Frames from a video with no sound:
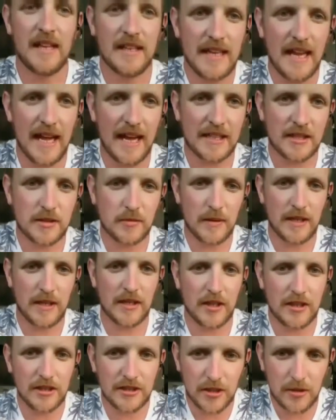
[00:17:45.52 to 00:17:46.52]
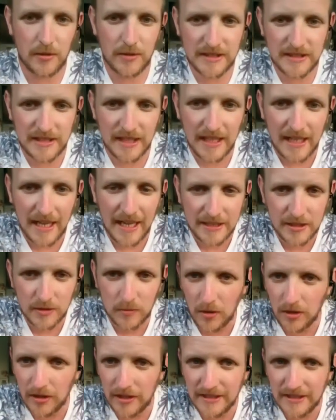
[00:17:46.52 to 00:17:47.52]
Next we're going to do, which is the
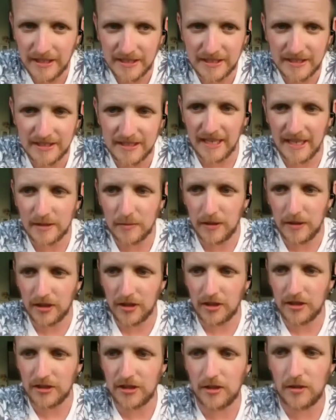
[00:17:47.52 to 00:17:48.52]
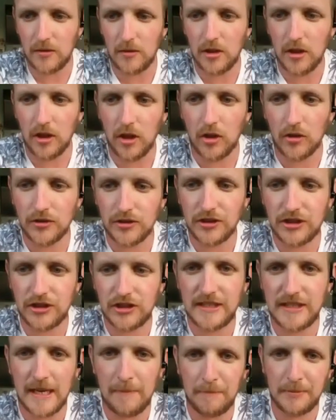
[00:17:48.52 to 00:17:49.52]
last one in this set, we're going to do lunge
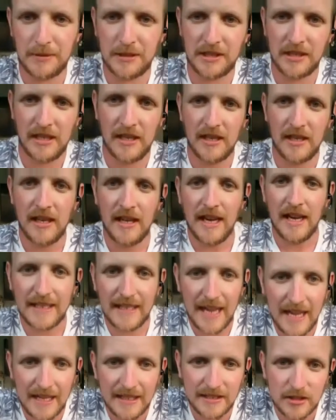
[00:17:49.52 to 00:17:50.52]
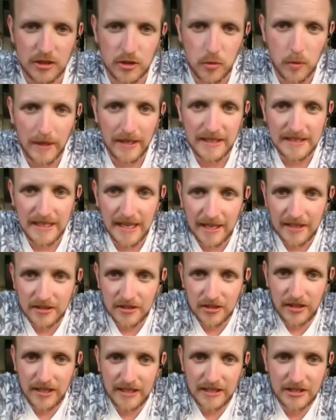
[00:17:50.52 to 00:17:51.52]
dips. Again, 20 seconds
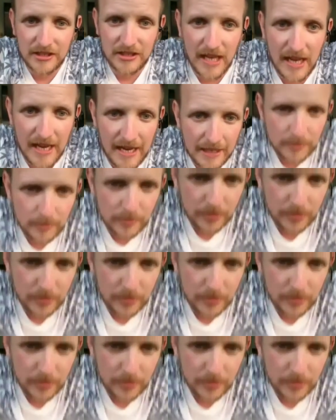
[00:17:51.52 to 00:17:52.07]
on each side.